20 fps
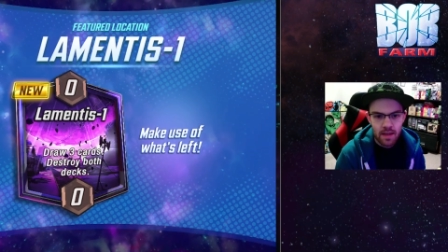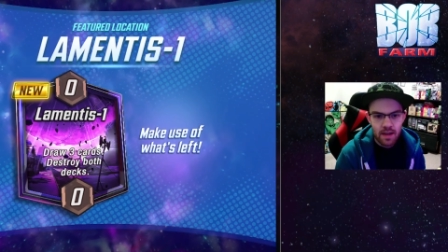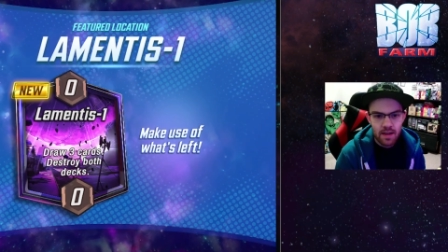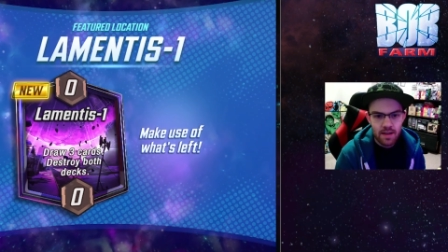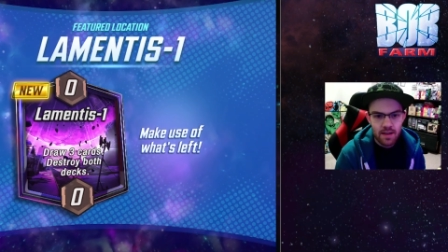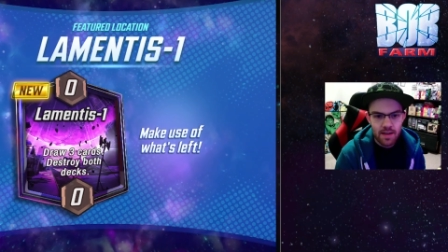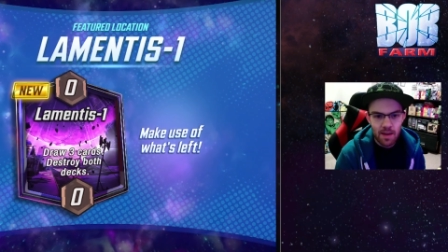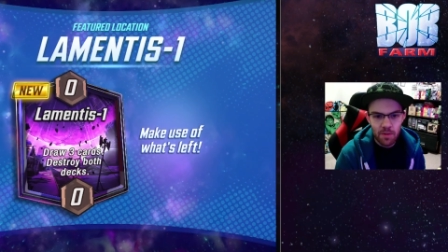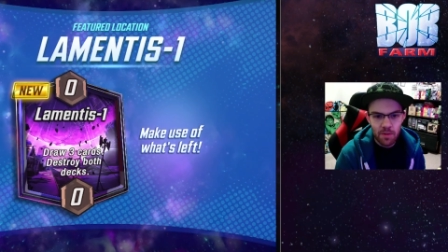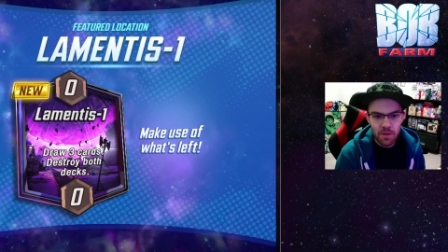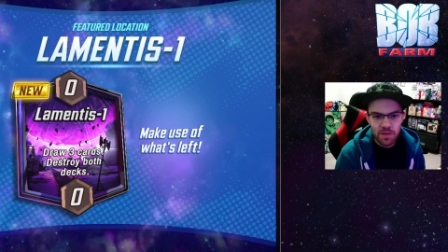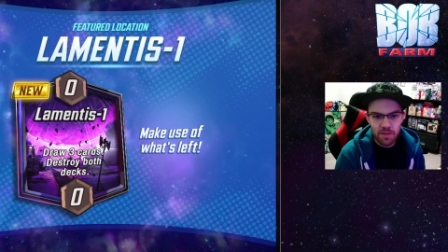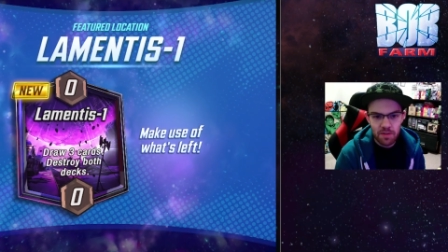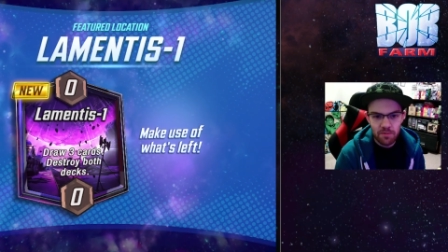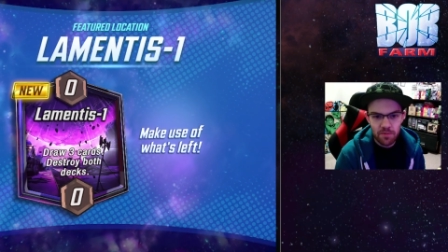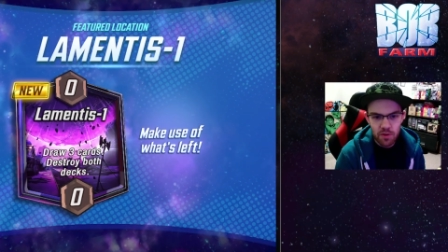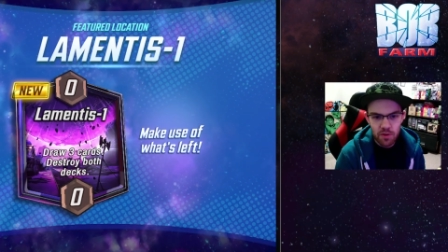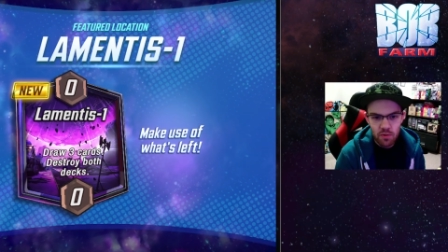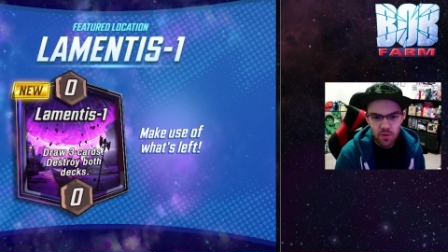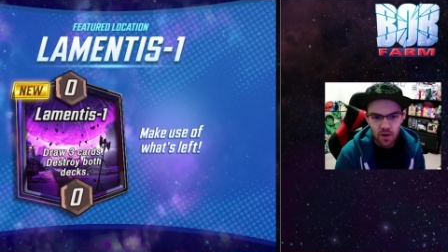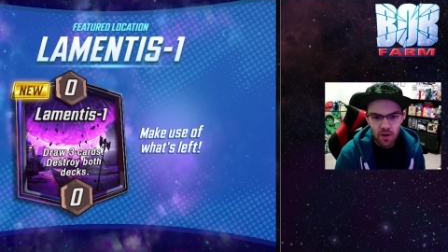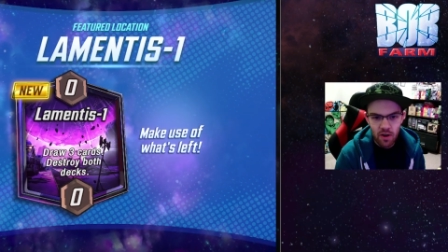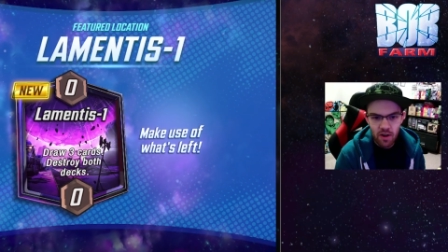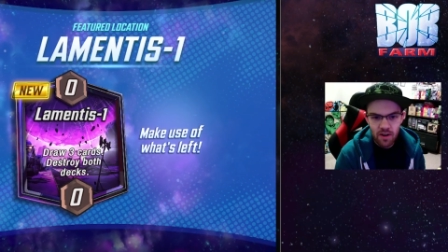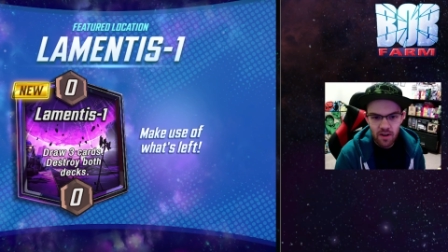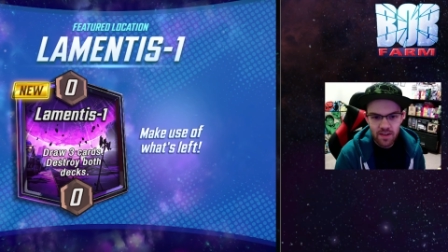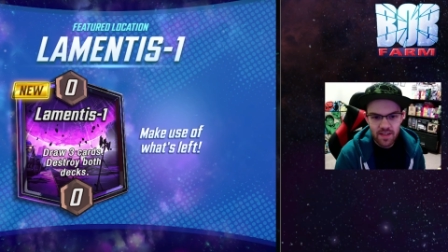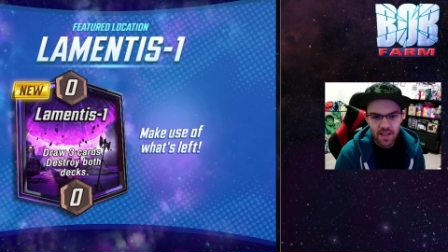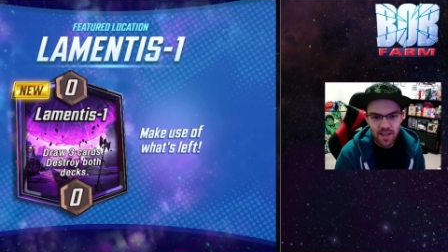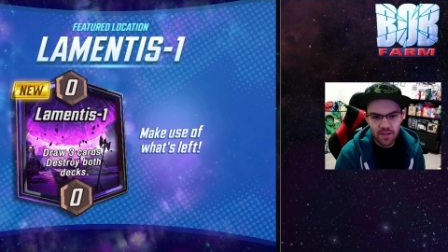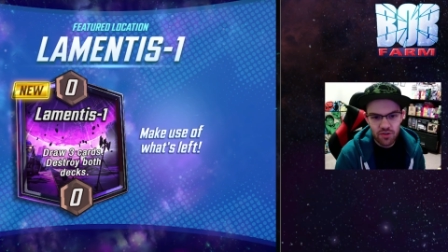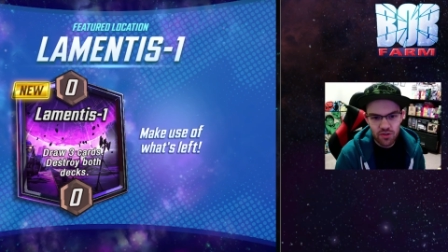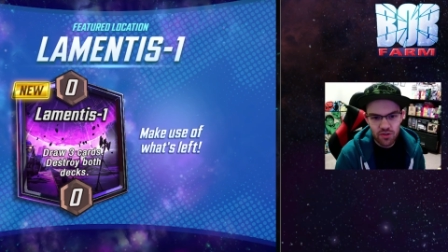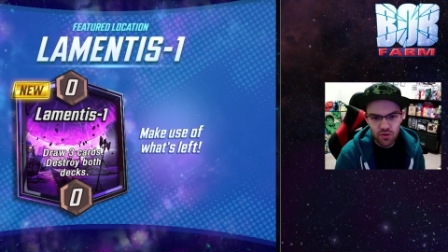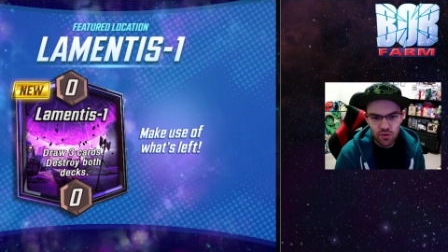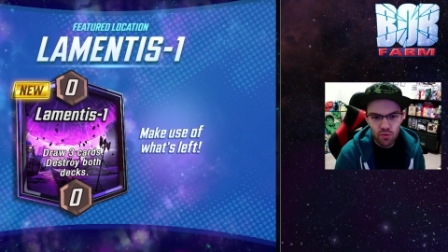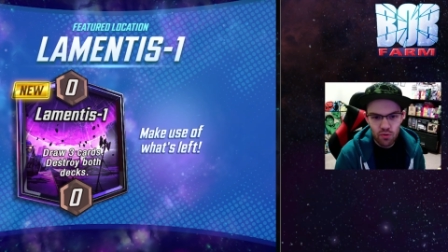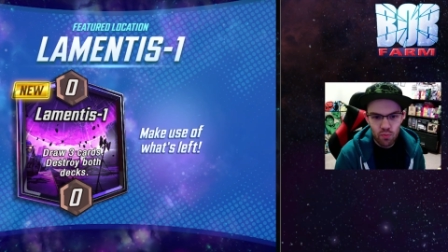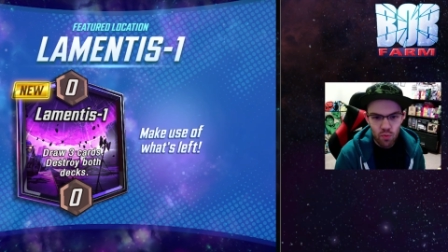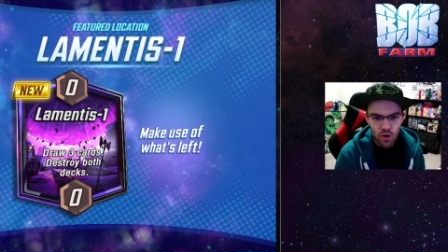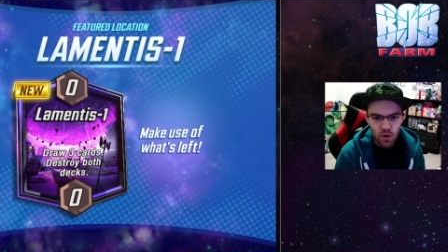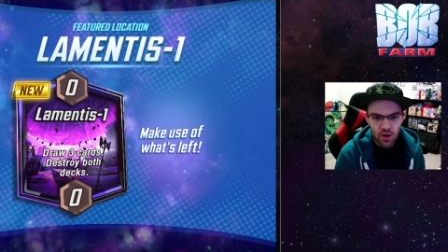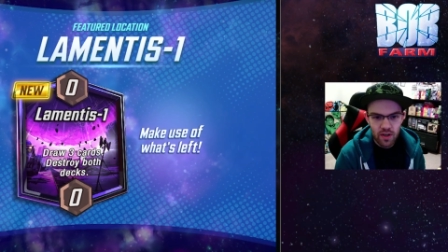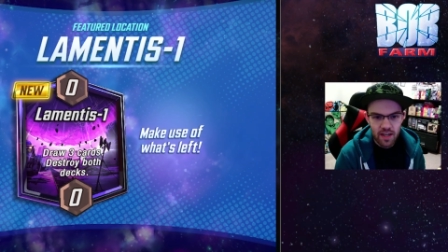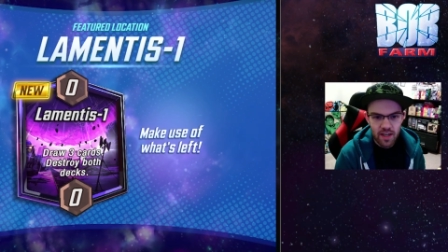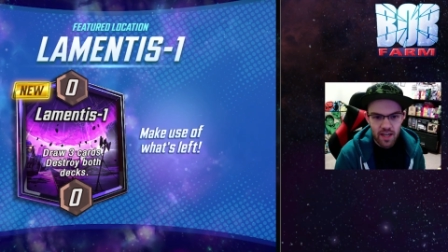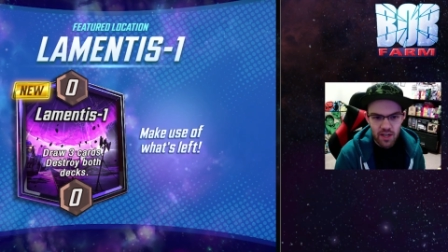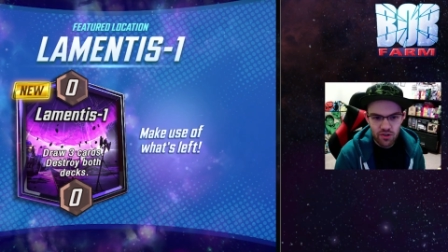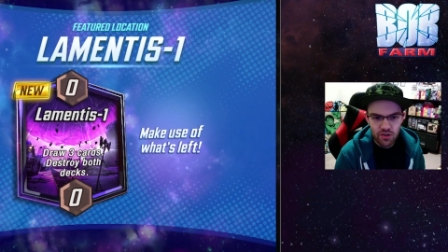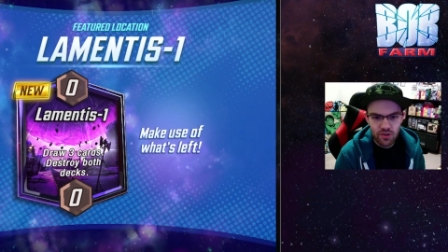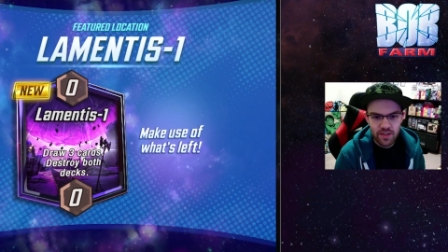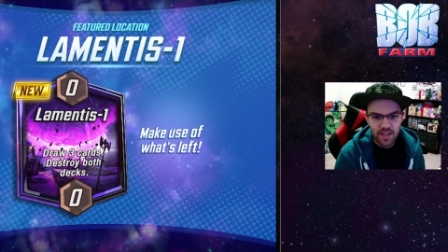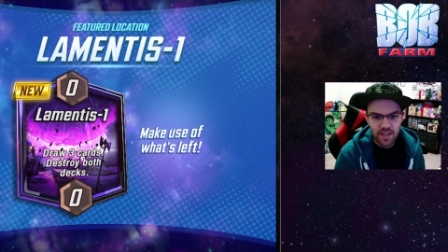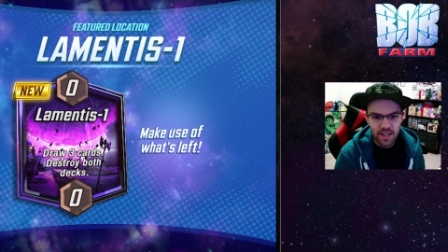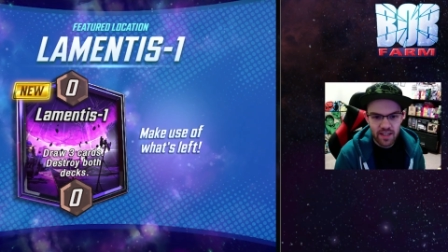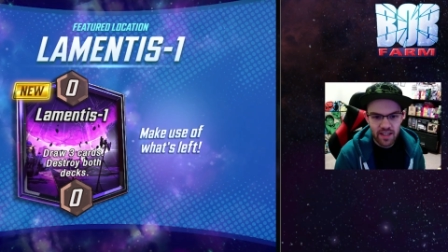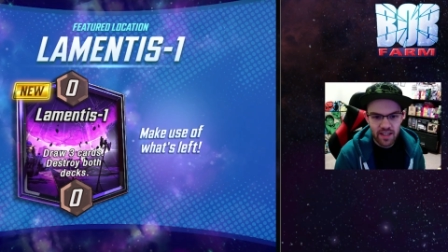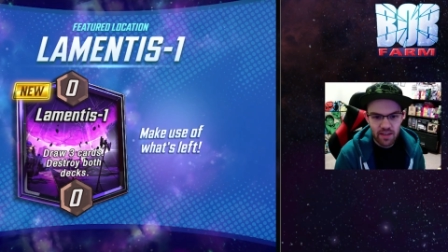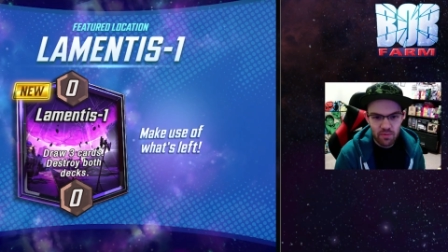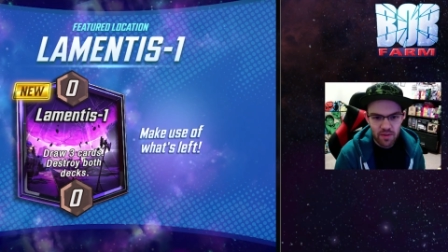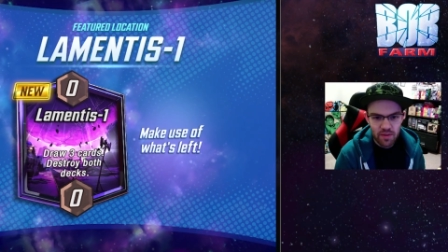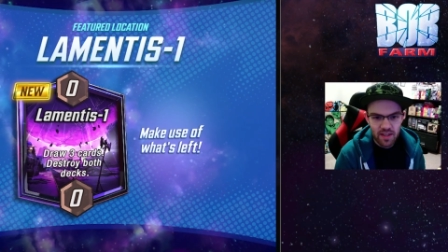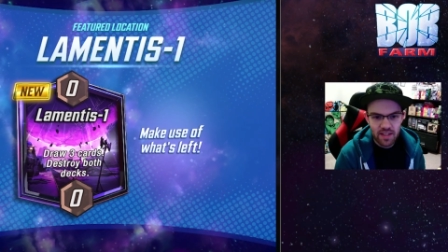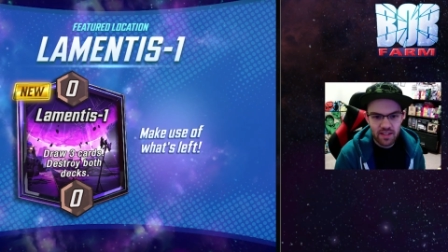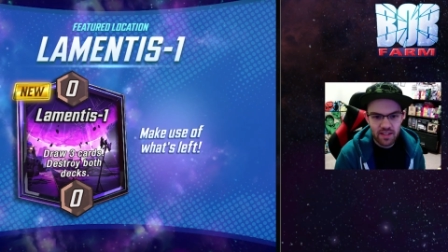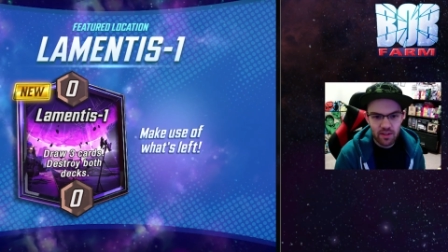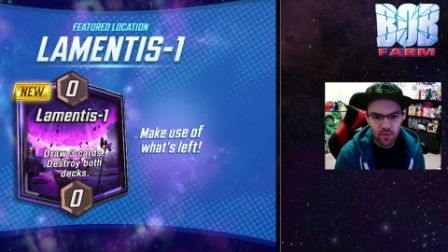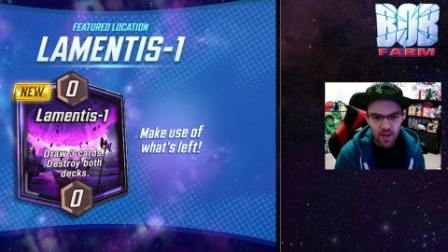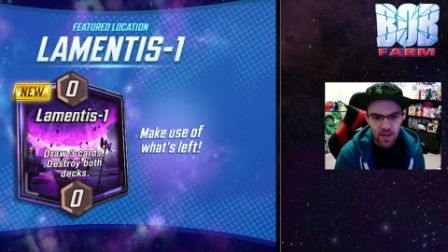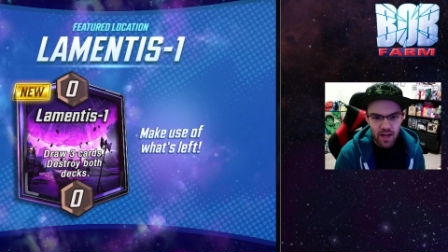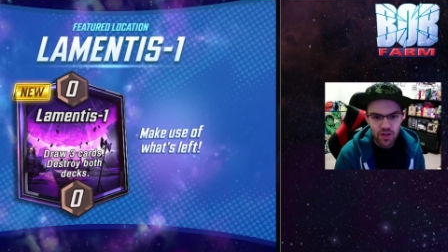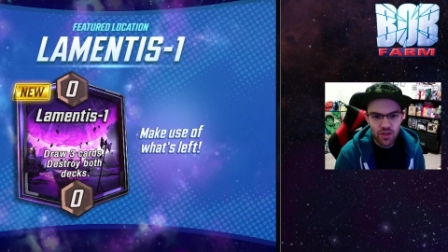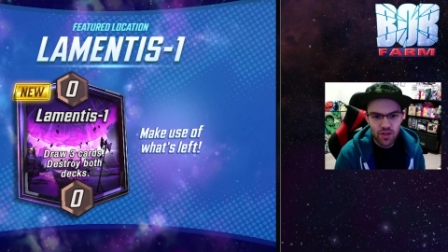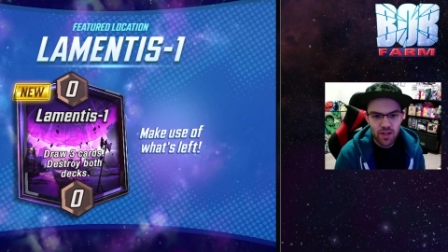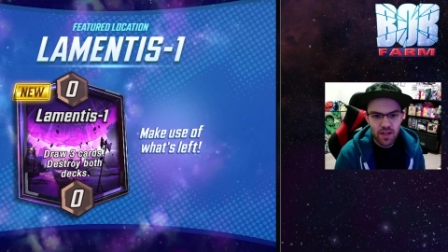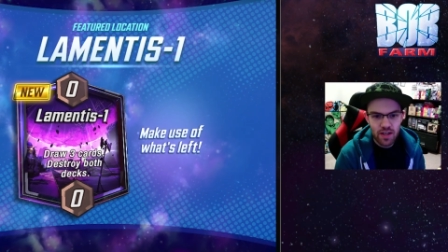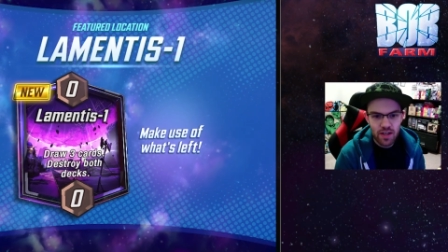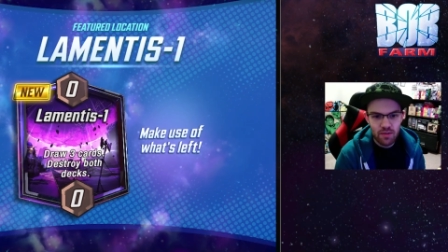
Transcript: Now, there's a few cards that do work interestingly with this location,